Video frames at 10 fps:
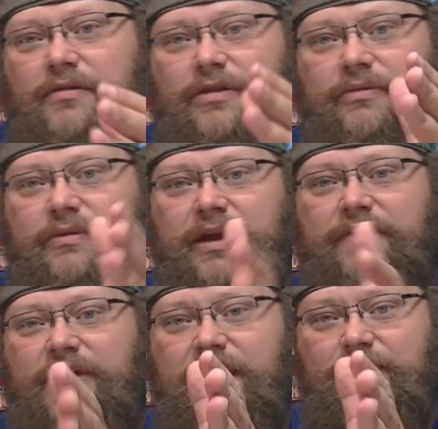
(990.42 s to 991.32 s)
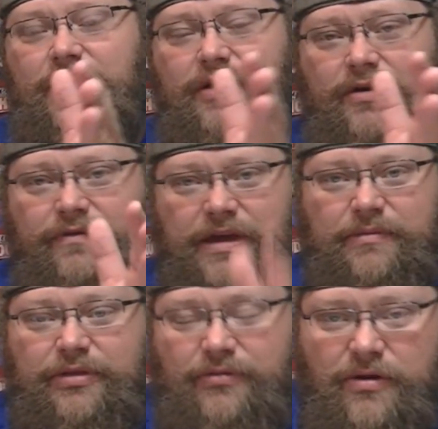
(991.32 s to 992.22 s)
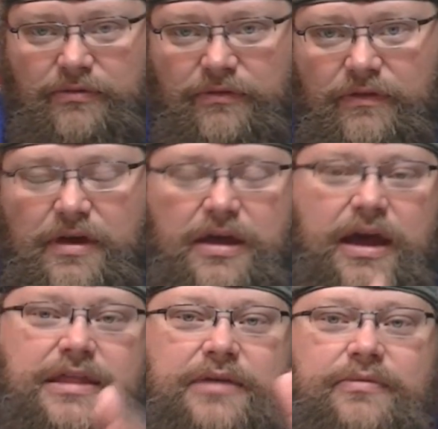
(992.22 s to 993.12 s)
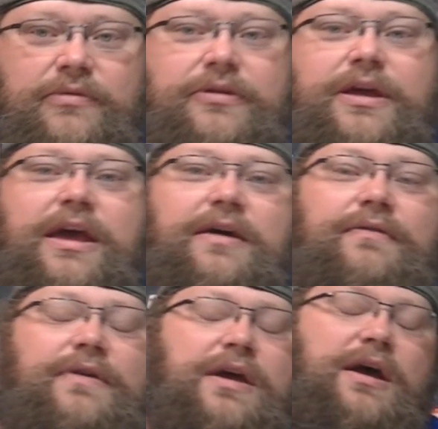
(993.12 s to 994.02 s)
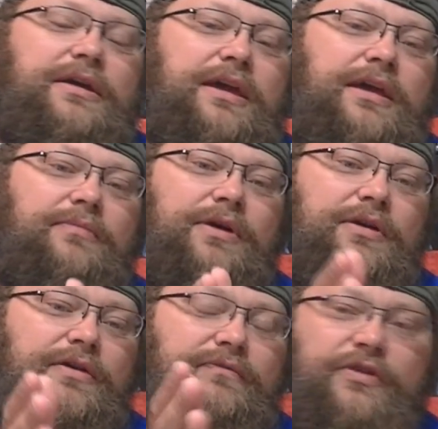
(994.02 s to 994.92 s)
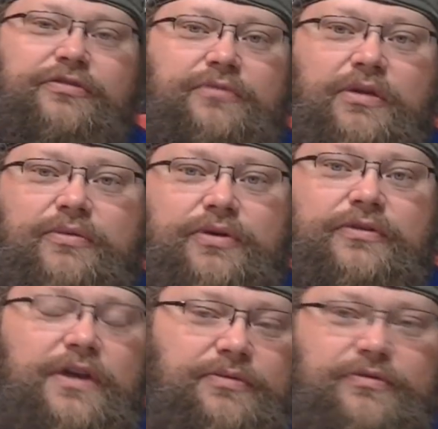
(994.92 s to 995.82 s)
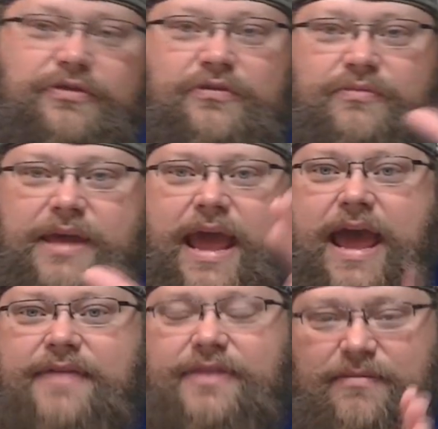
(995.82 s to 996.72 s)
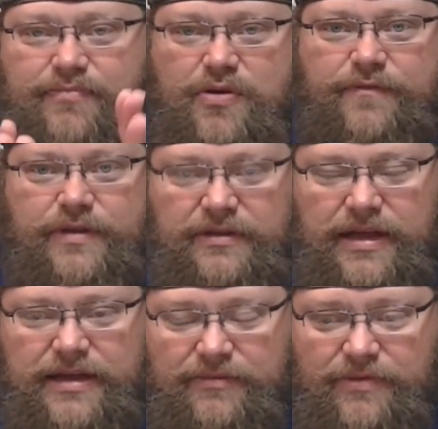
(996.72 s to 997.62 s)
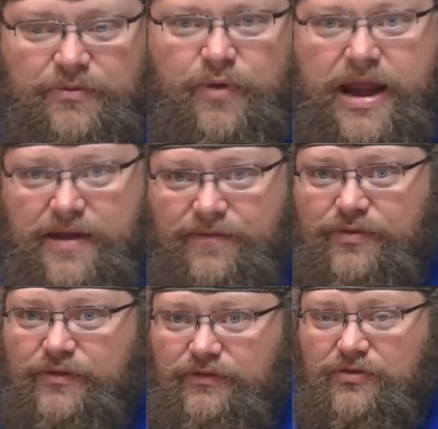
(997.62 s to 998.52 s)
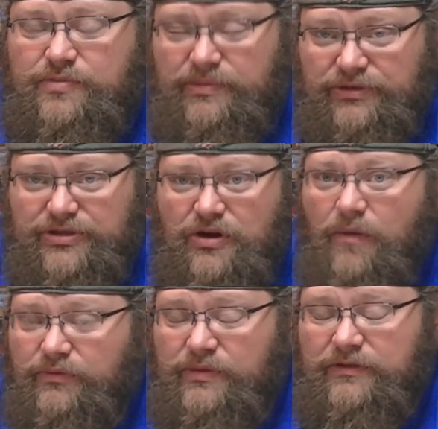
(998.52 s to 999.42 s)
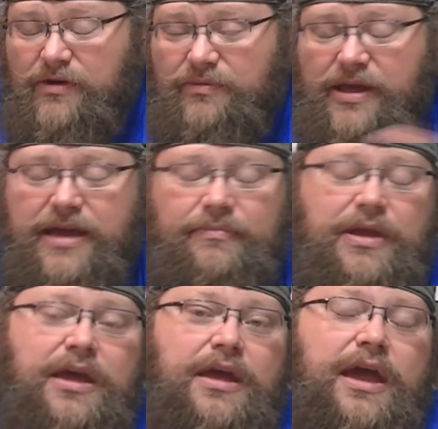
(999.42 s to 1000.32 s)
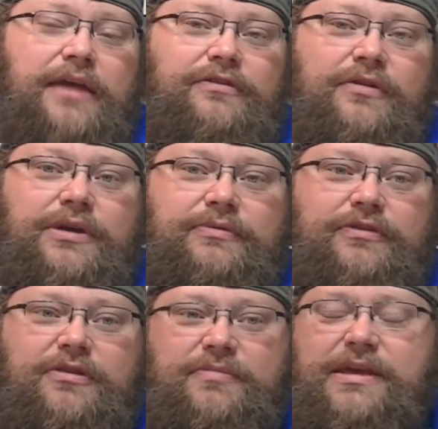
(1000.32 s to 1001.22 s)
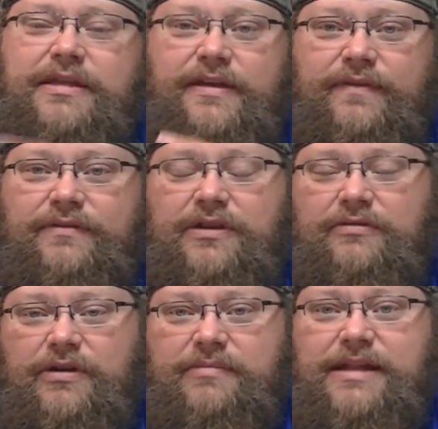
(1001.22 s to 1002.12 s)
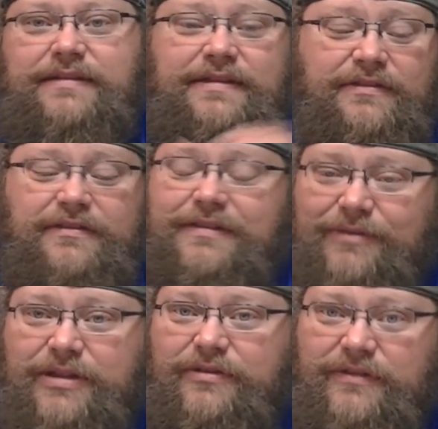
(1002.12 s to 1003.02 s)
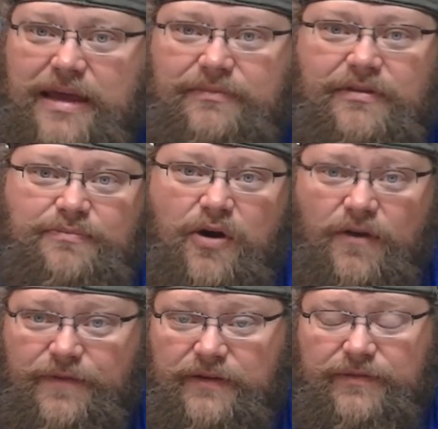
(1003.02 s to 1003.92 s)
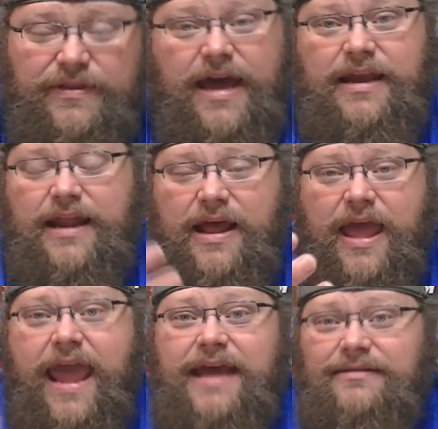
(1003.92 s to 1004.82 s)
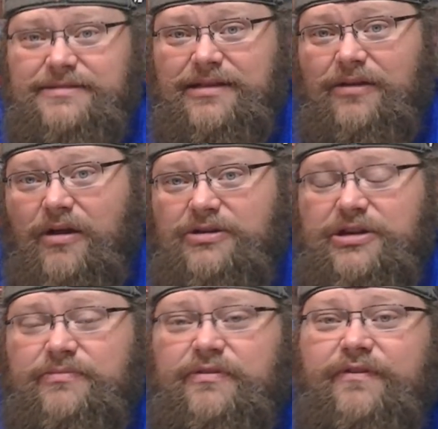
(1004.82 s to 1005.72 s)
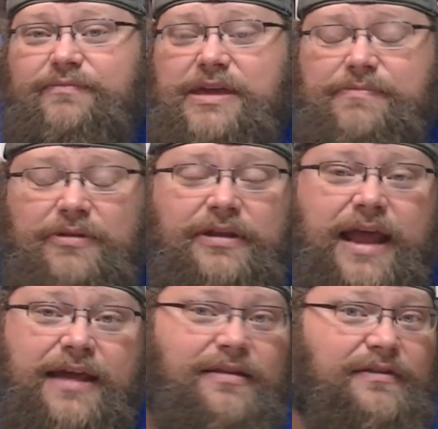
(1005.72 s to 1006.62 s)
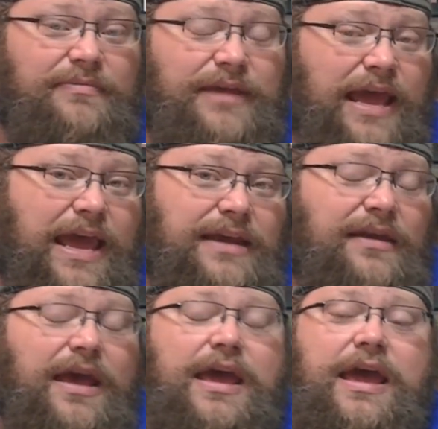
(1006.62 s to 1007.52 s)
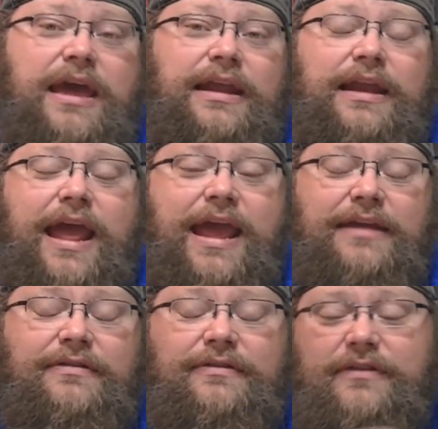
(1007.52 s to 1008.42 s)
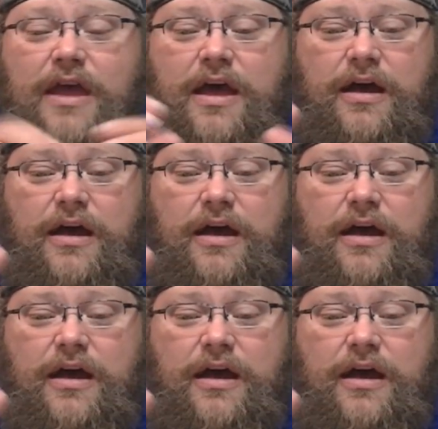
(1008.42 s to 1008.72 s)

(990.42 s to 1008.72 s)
literally going to have a game of Game of Thrones, and then we were going to have a game of Russian Railroads. And it was just, we had that perfect, we were waiting for these 2 people to show up so we could start playing. And so it was going to be 15, 20 minutes, and this is one of those games that's perfect for that. It handles a large number of people, it handles up to 8, and it handles,